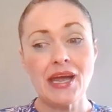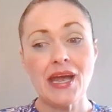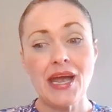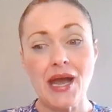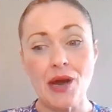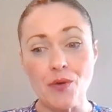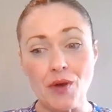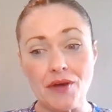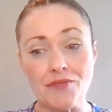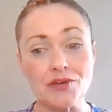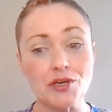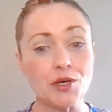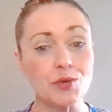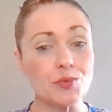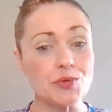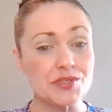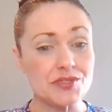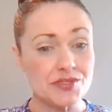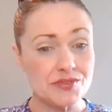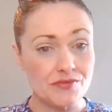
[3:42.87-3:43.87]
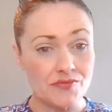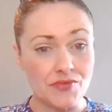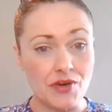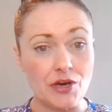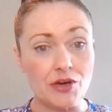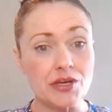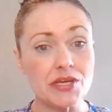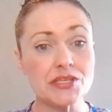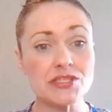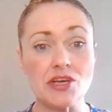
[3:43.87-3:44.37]
However, it was
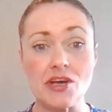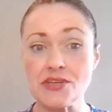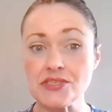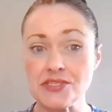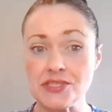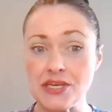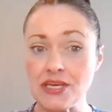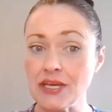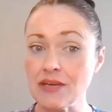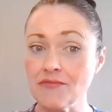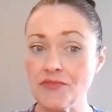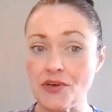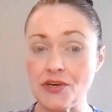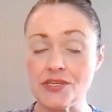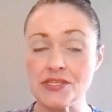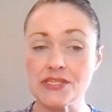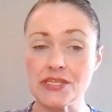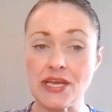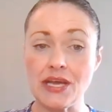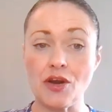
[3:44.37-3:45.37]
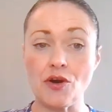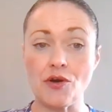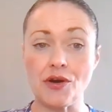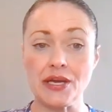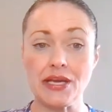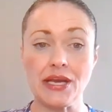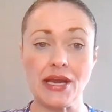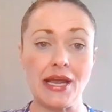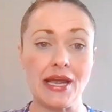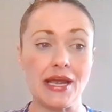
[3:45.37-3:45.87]
very exhausting and very
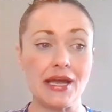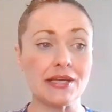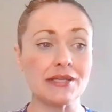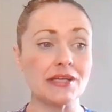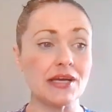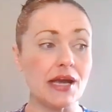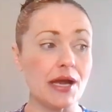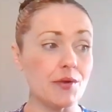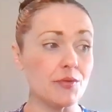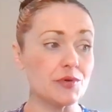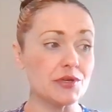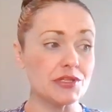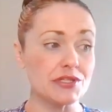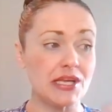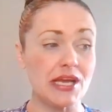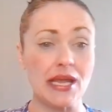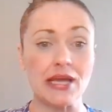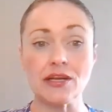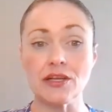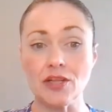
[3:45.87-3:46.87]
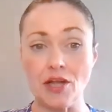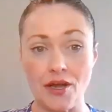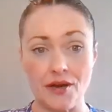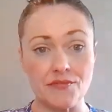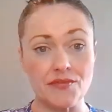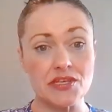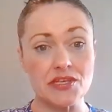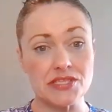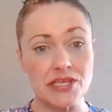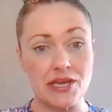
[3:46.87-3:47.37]
scary, and I would take a lot
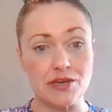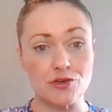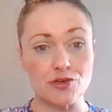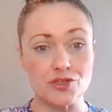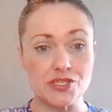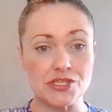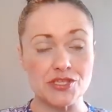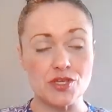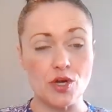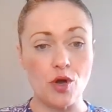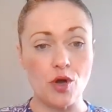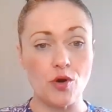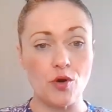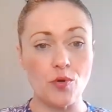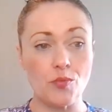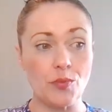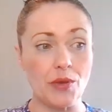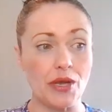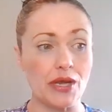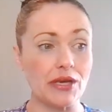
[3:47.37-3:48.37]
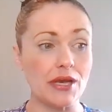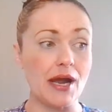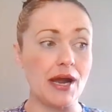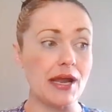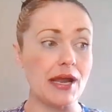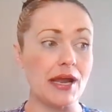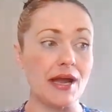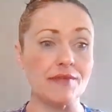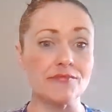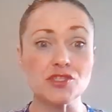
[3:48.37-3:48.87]
of these energies home, and I
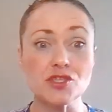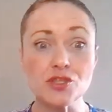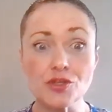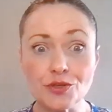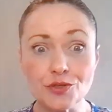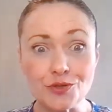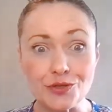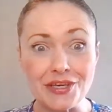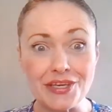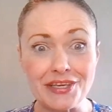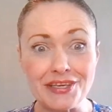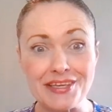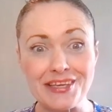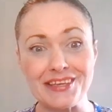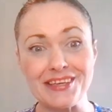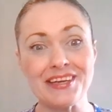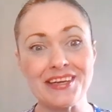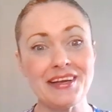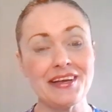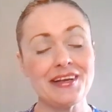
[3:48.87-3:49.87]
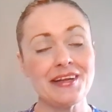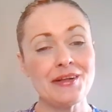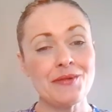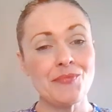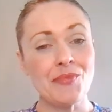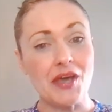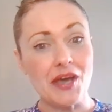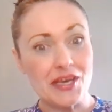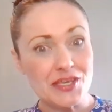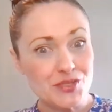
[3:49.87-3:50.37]
have children and
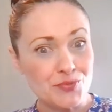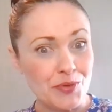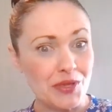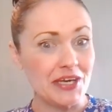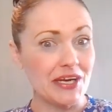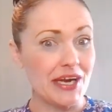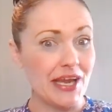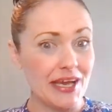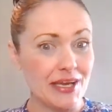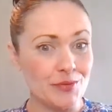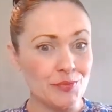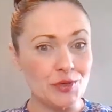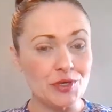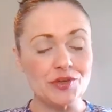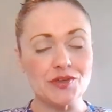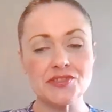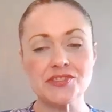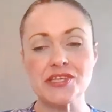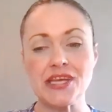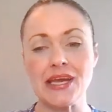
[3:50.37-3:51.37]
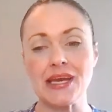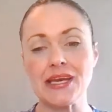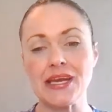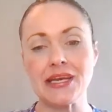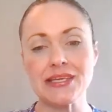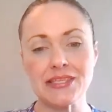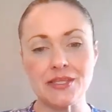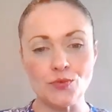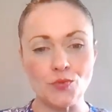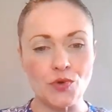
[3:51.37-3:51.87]
a husband and animals, and
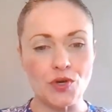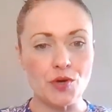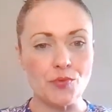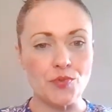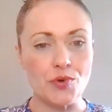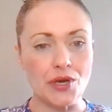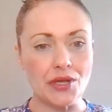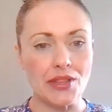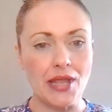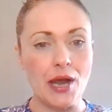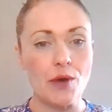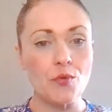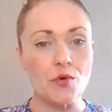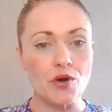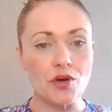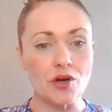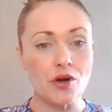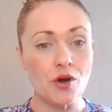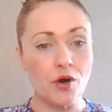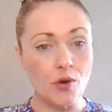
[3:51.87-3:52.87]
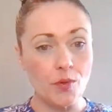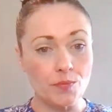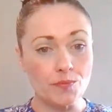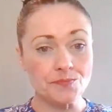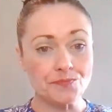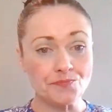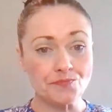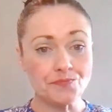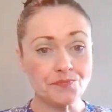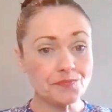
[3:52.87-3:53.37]
I didn't want to bring that work home